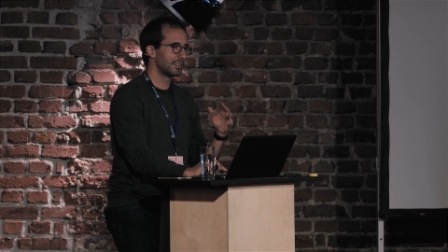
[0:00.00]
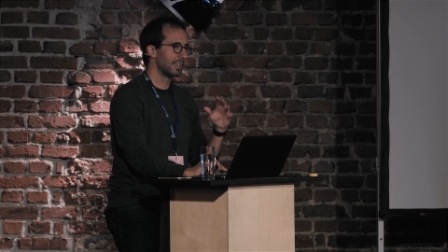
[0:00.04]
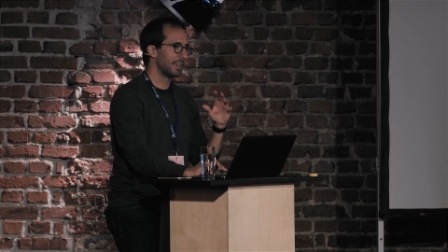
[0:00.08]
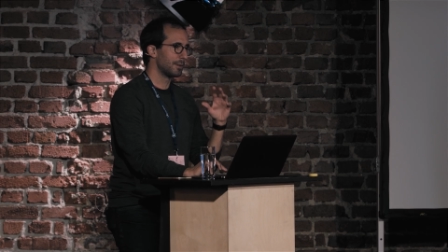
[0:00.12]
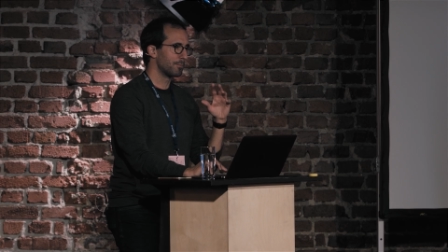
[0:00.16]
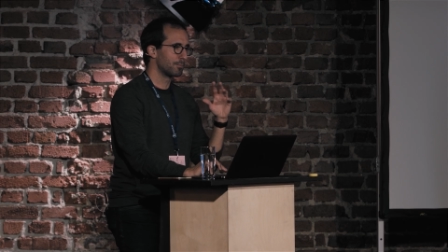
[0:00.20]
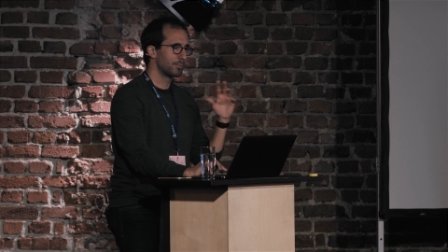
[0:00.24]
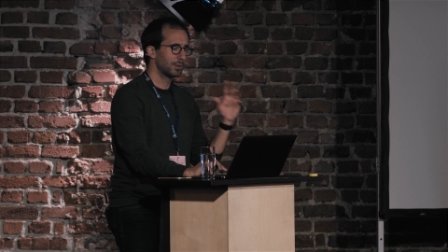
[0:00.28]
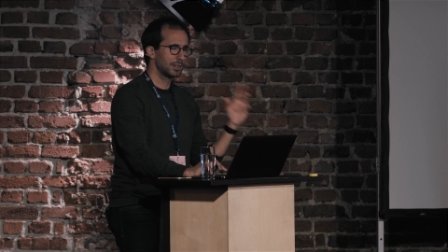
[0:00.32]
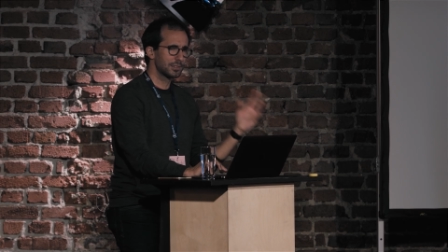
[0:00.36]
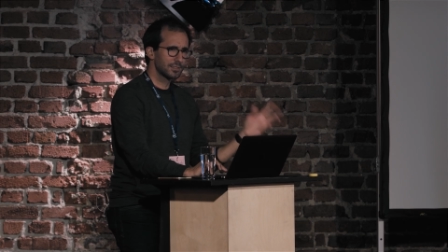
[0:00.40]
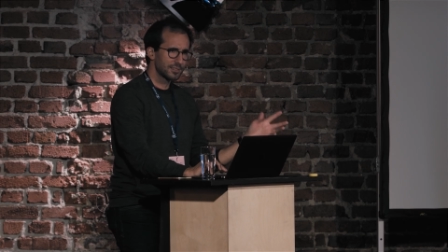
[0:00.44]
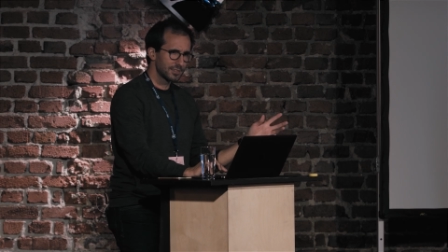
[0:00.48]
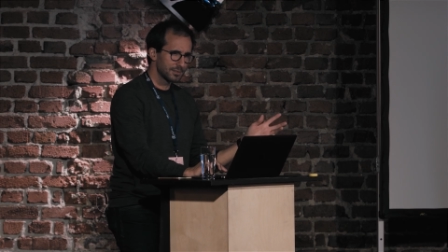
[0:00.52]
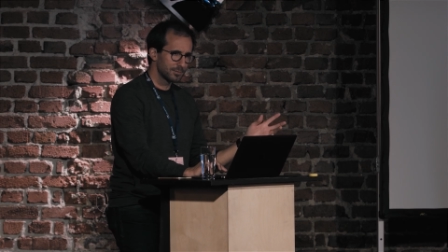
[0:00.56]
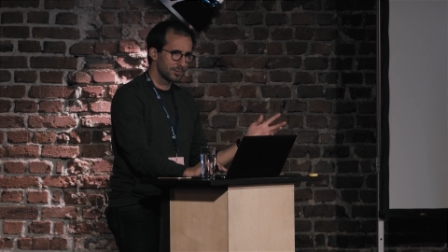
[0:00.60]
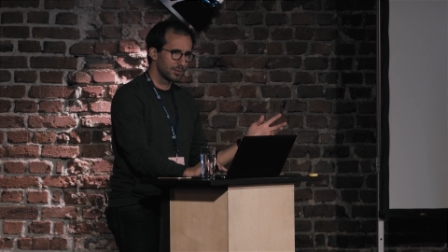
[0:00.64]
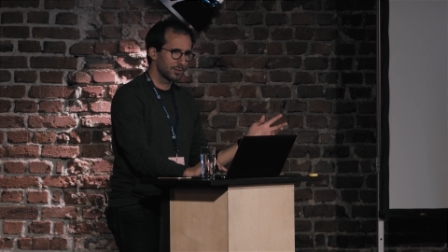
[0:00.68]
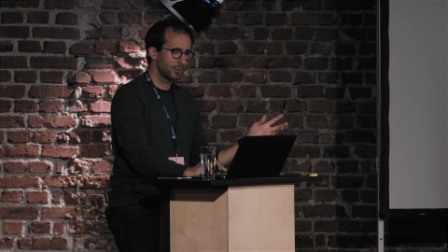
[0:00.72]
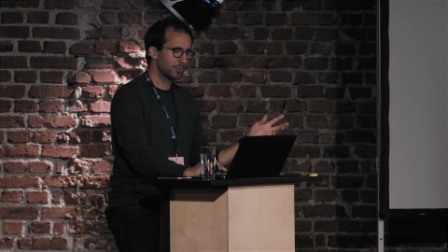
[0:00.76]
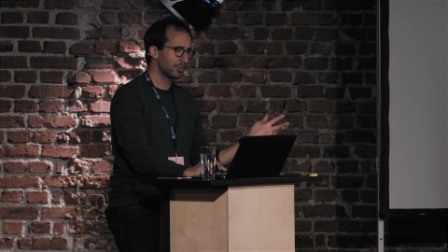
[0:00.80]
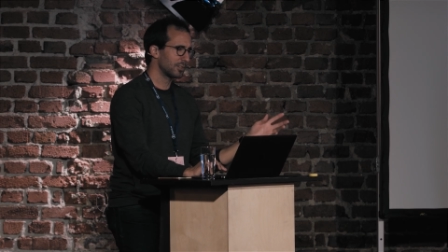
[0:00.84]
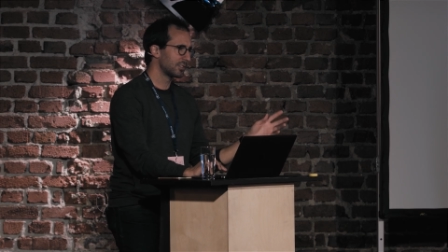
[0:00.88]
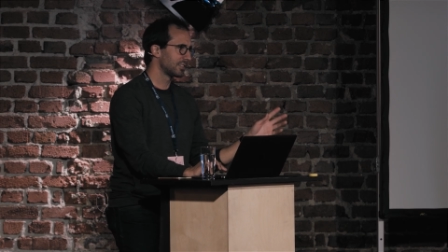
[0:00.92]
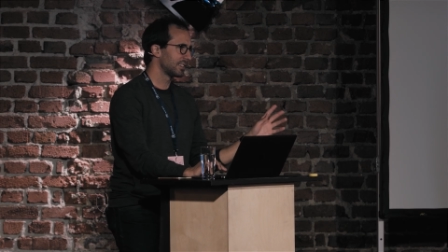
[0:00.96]
Same
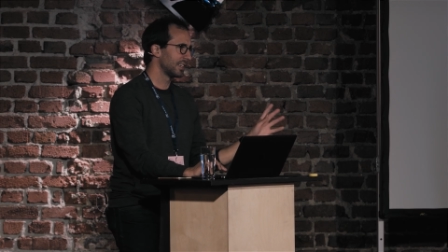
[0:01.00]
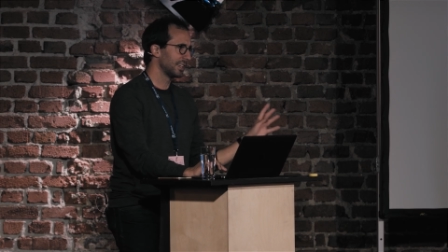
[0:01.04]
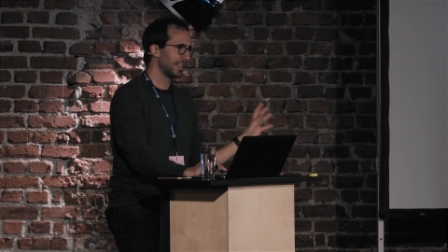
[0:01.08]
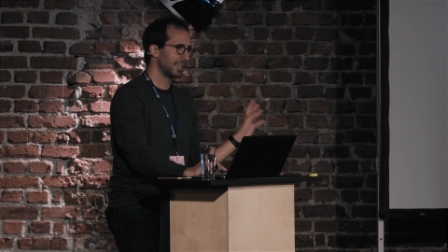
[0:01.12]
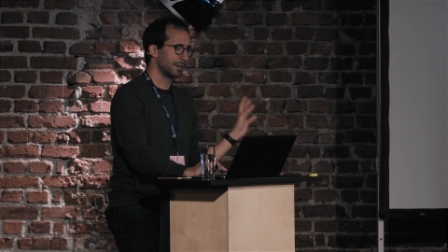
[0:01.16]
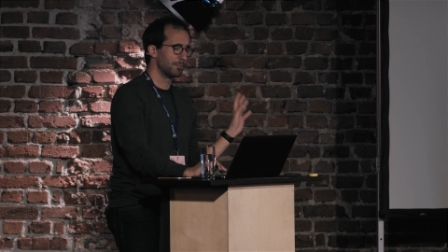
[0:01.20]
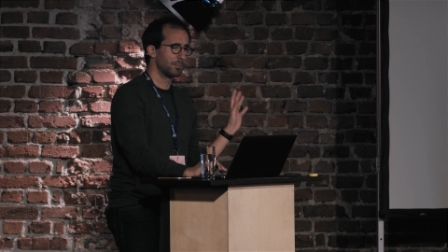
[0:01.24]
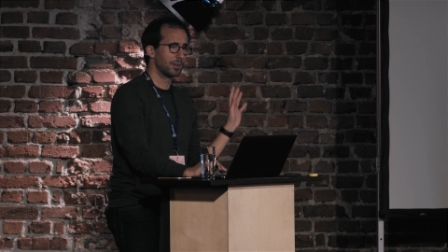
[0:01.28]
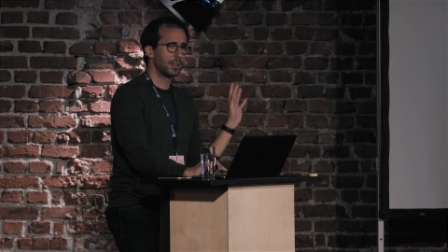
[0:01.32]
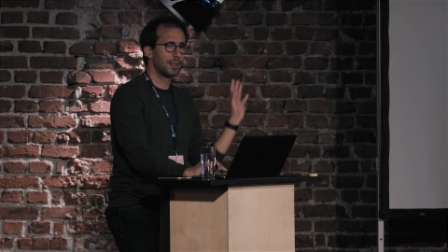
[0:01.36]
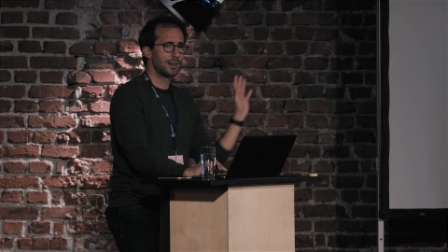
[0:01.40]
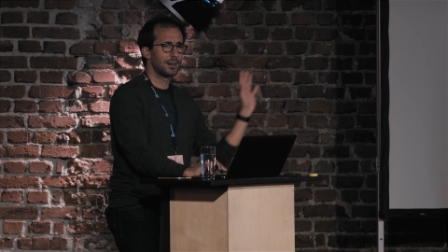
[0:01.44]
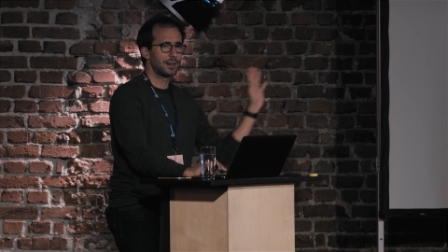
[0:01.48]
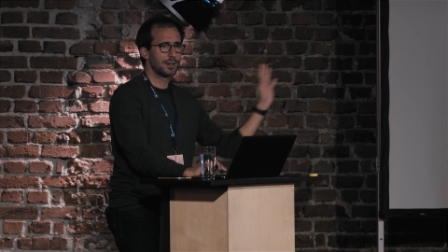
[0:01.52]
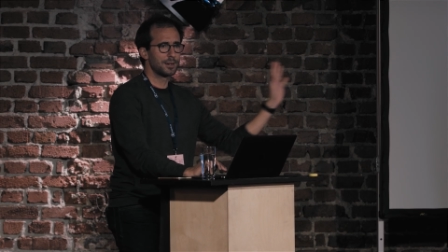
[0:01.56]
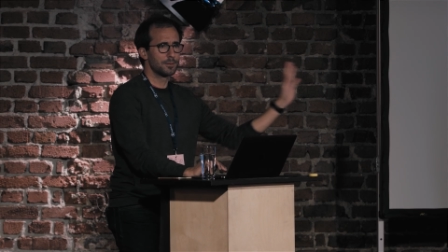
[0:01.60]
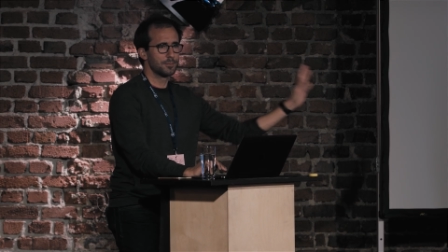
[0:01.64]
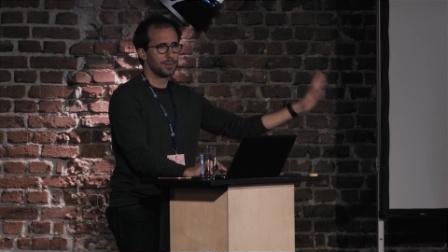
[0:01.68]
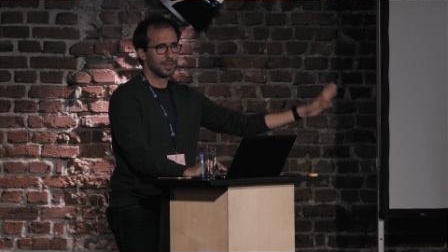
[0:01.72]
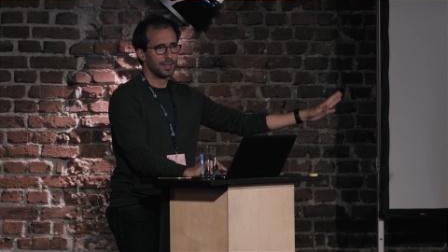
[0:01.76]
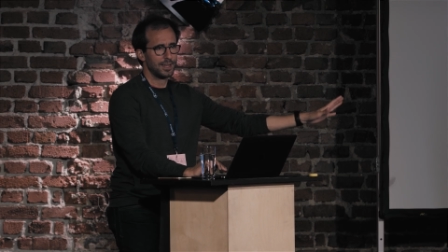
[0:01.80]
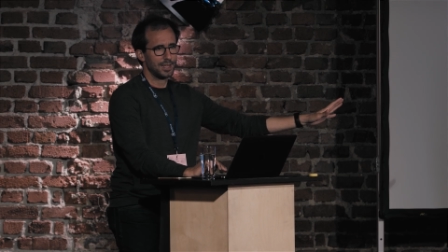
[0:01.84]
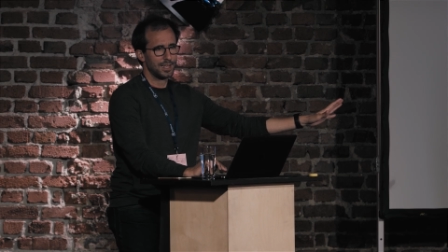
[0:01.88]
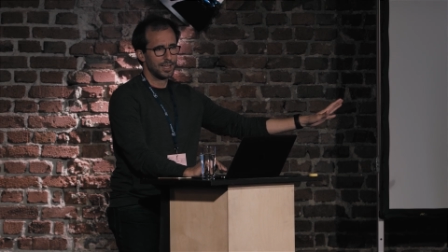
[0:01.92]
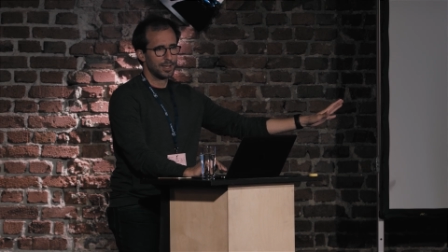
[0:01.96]
principle, we're sending a blob,